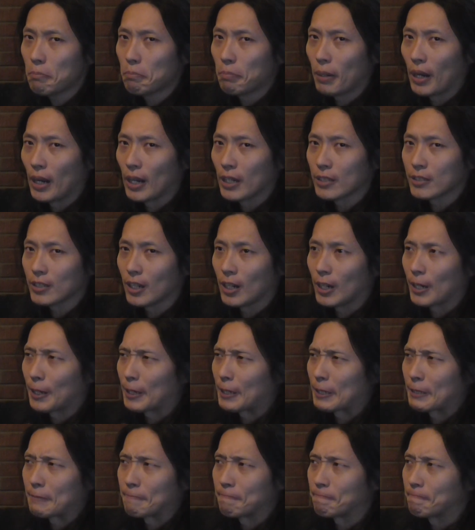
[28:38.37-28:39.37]
But,
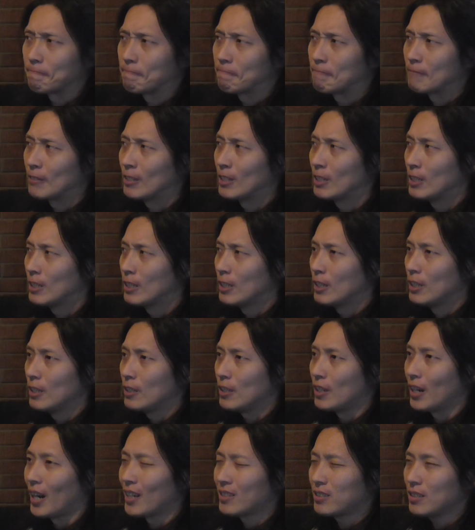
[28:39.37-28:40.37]
I
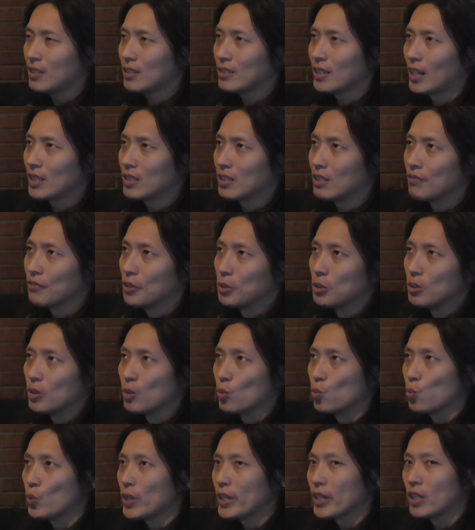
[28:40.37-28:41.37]
think that's a very
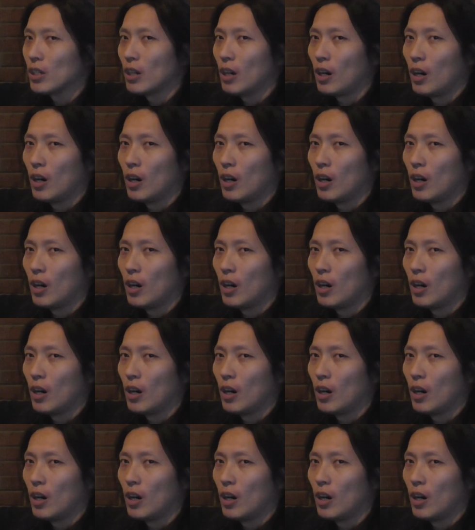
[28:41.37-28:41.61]
weak